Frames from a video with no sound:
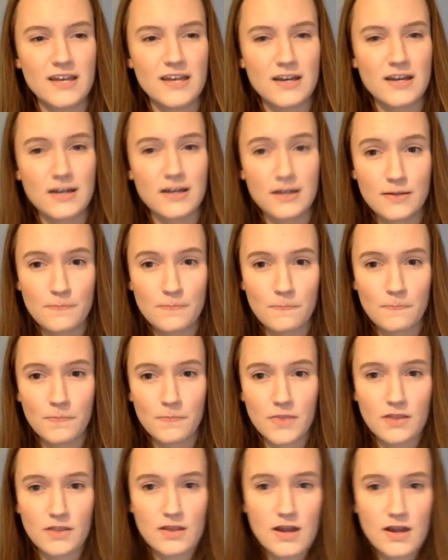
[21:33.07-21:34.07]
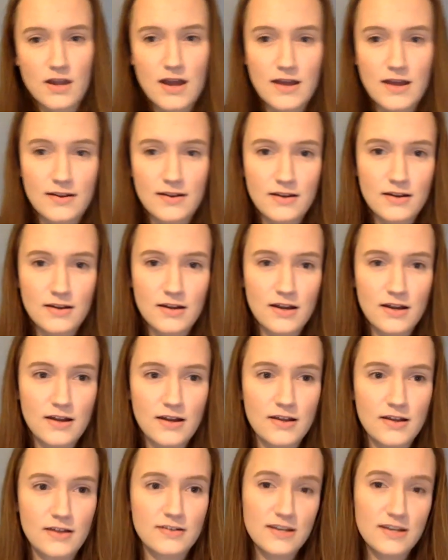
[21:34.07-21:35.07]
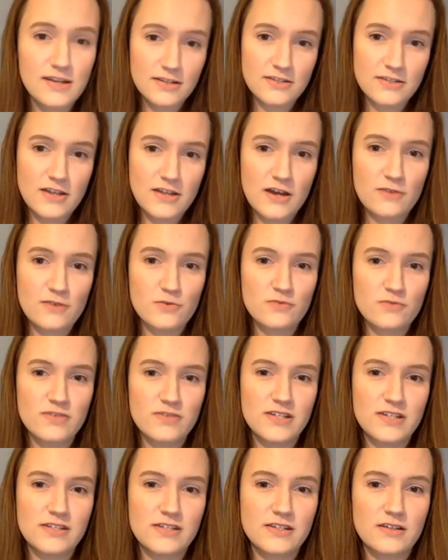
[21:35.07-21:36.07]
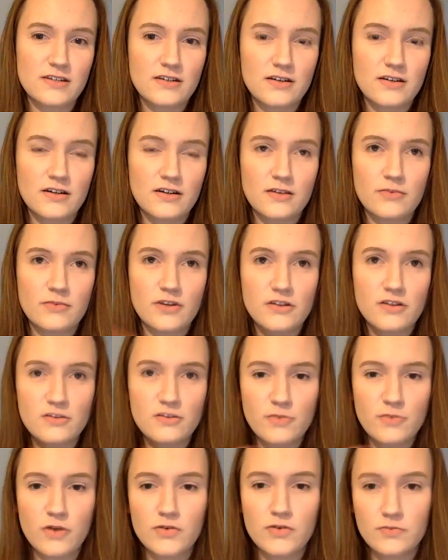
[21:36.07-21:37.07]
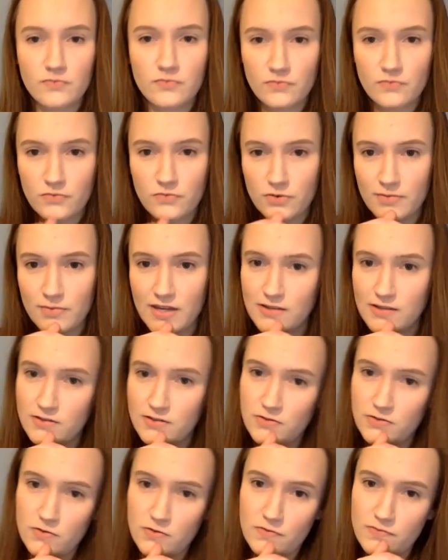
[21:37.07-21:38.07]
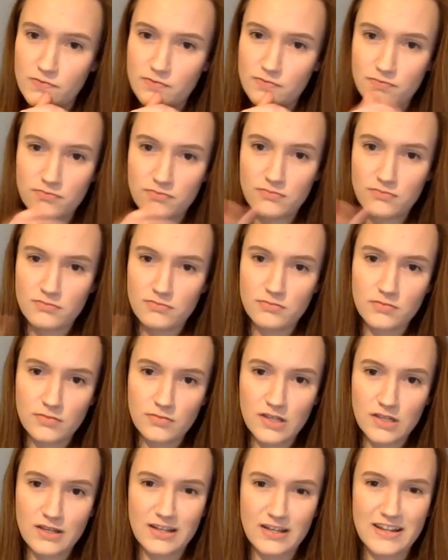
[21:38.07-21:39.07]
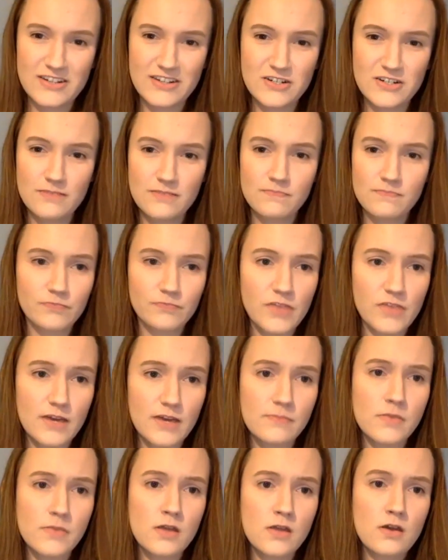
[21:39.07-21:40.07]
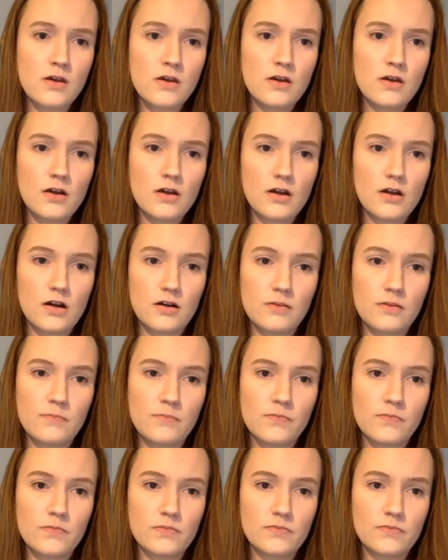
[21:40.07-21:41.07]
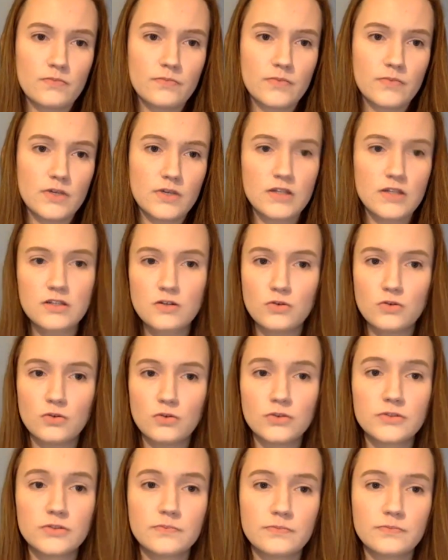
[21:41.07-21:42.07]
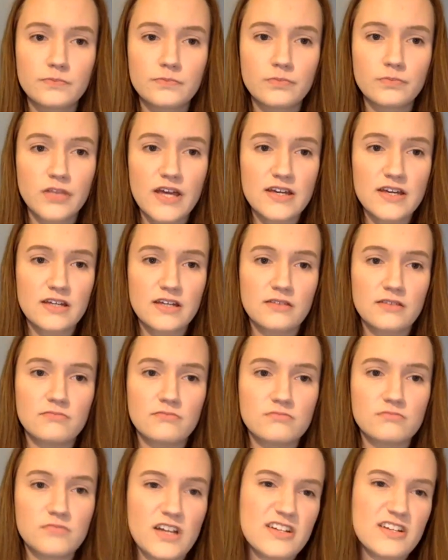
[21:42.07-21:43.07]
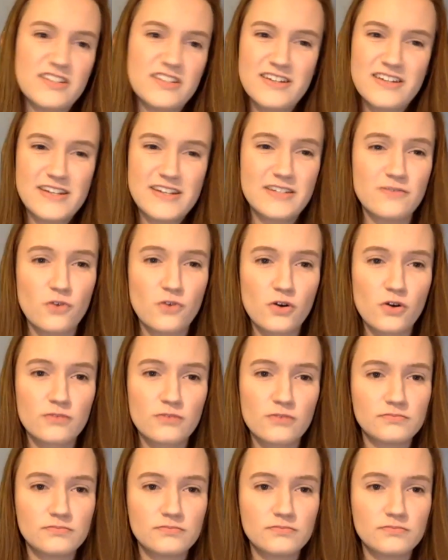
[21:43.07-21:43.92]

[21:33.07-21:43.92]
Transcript: And next I will read another poem from that sort of collection thing. It's called Playing 1984.